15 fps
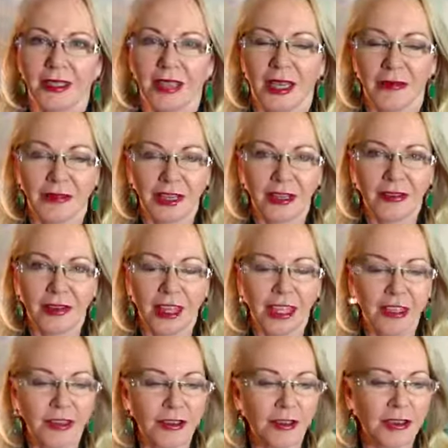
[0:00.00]
I'm Jennifer
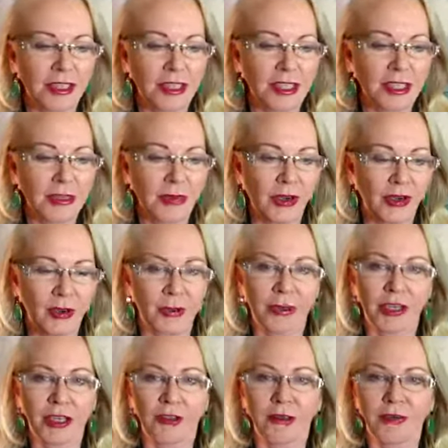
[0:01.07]
Angel. This is my
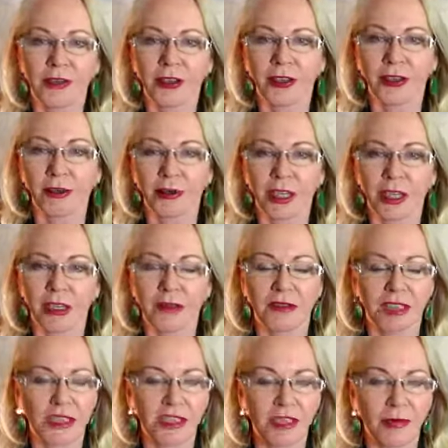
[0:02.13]
report for the week of
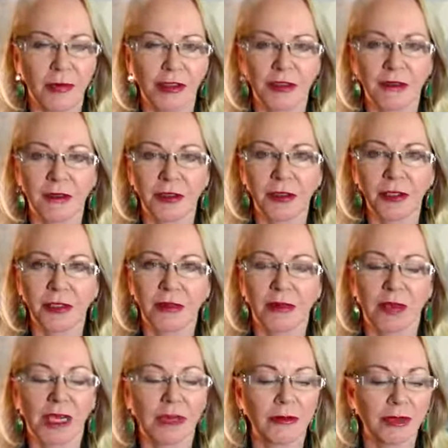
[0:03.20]
December the 4th.
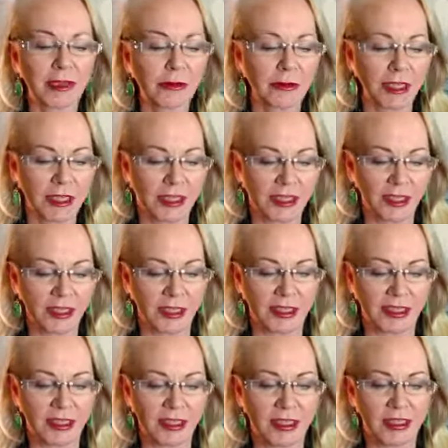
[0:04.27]
Well, what a week this
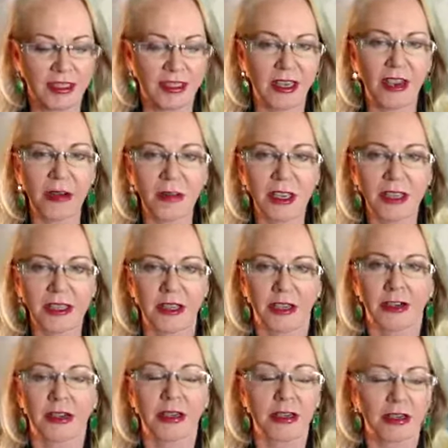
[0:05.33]
is. There's so much
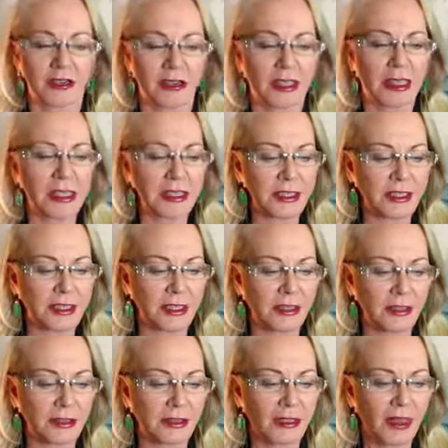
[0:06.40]
going on. So let's
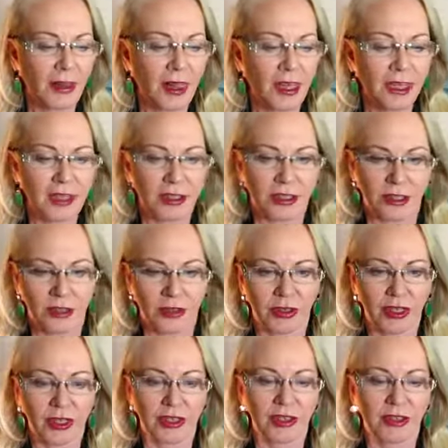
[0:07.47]
go through
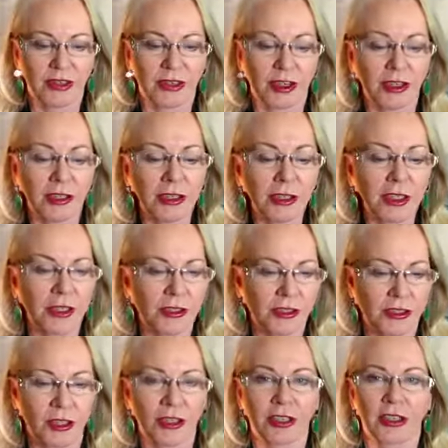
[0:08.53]
it. So on the
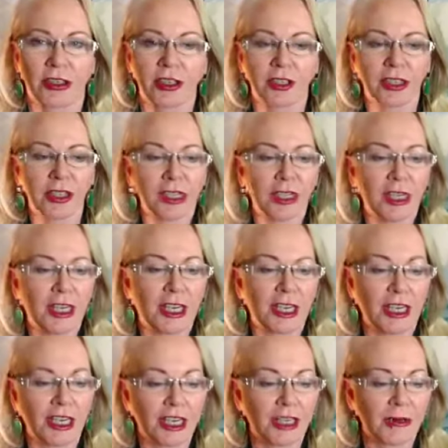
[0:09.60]
3rd,
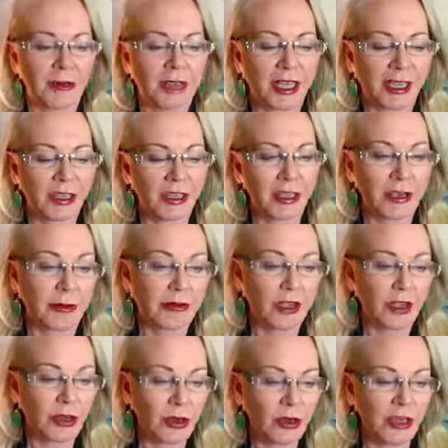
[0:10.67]
and I'm
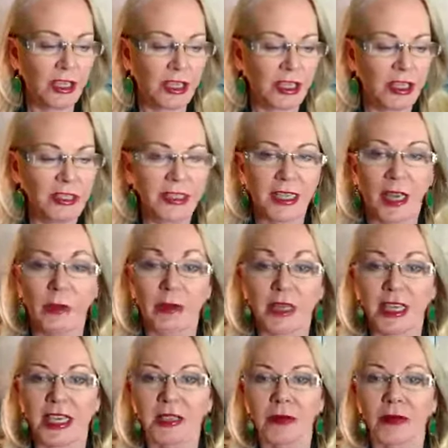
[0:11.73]
recording this a couple
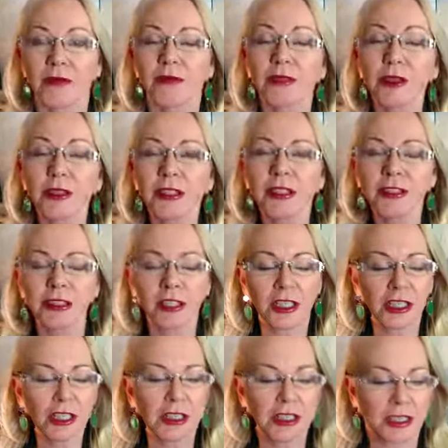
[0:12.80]
of days before the
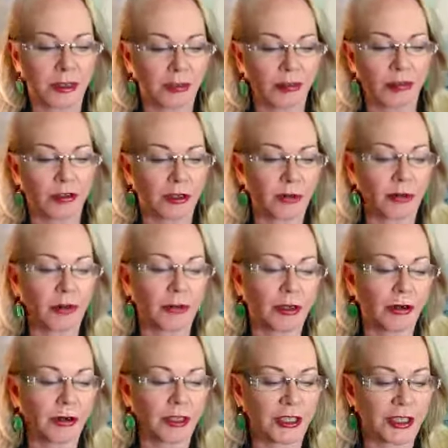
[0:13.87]
3rd. Some of you will
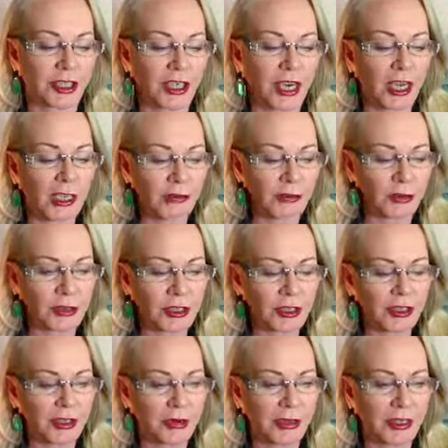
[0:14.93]
be watching it
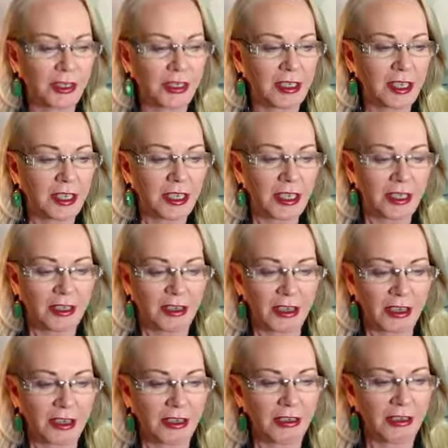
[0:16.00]
afterwards, but
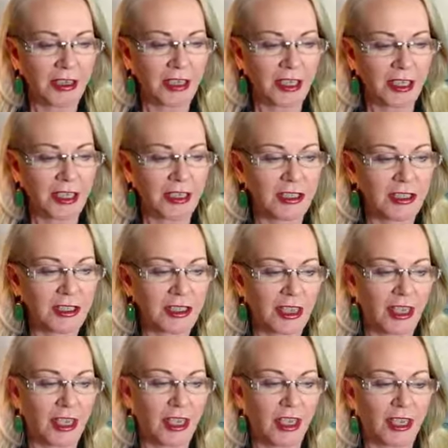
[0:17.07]
there is
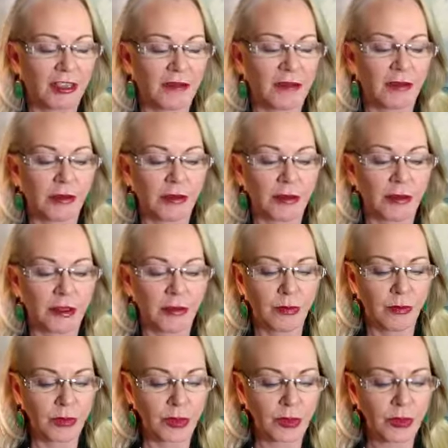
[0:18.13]
a full
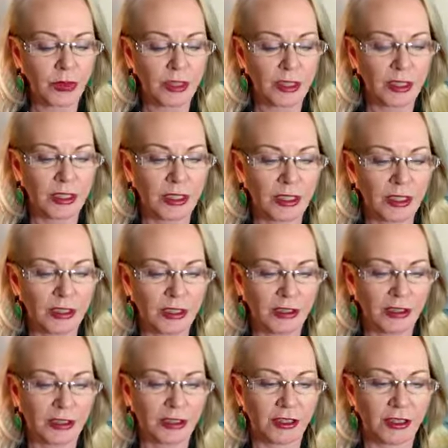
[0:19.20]
moon on
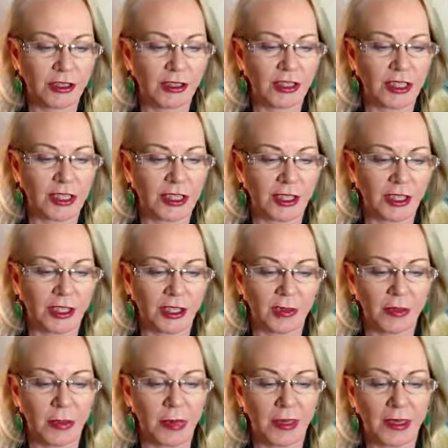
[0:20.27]
the
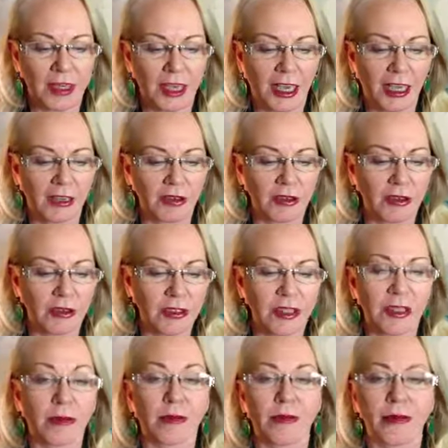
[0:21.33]
3rd, and
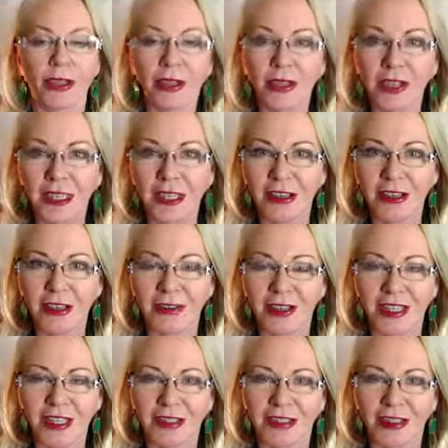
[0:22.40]
also Mercury goes
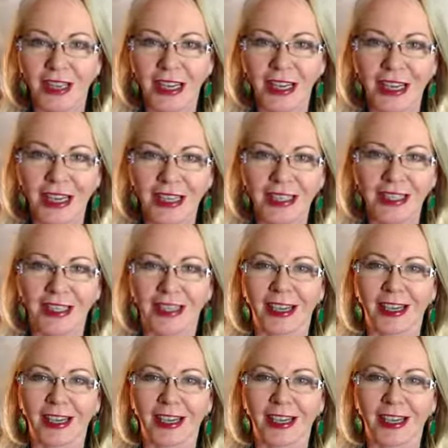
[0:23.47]
retrograde.